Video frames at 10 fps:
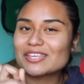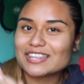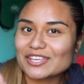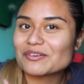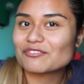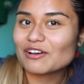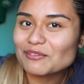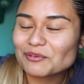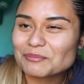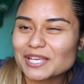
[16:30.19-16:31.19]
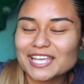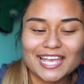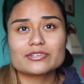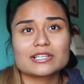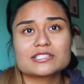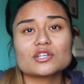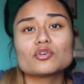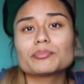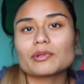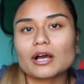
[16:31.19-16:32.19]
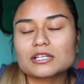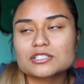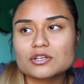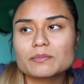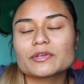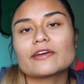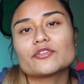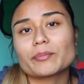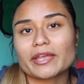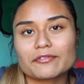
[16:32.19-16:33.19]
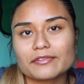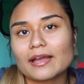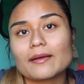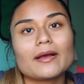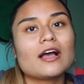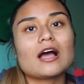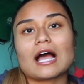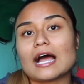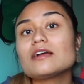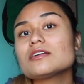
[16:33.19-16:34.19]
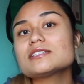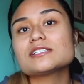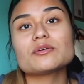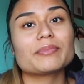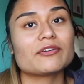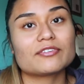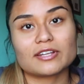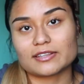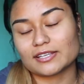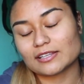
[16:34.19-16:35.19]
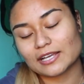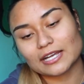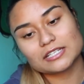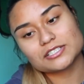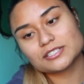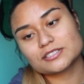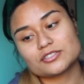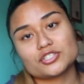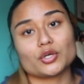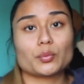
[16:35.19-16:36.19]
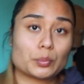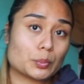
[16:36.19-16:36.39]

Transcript: that you unfollowed me. You can see who blocked you, but you have to pay for that. I honestly don't pay for nothing. Like I just, you know,